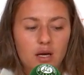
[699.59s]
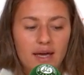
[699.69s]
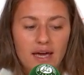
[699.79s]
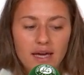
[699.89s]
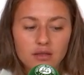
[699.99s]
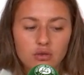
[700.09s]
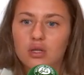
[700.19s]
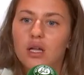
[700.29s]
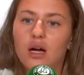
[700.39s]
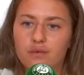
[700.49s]
hate
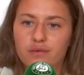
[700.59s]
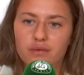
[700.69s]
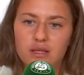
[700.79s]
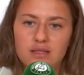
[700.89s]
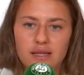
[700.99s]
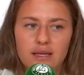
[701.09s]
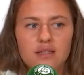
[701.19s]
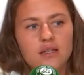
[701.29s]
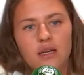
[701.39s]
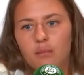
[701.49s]
or love, it's like,
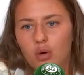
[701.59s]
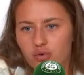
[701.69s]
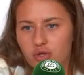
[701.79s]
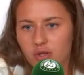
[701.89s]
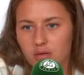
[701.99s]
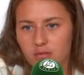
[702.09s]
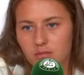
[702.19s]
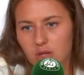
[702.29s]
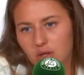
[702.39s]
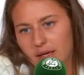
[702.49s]
it's an emotion,
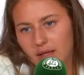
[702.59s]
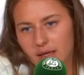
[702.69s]
okay?